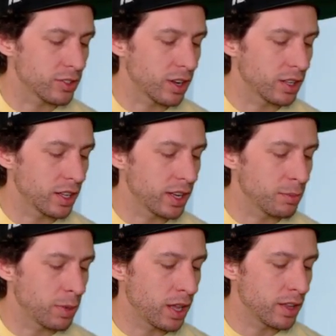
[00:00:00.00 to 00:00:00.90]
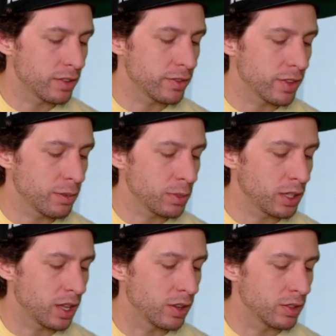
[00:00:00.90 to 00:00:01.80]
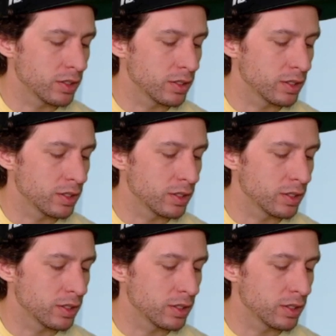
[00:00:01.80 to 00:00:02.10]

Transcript: Draw a line above and below,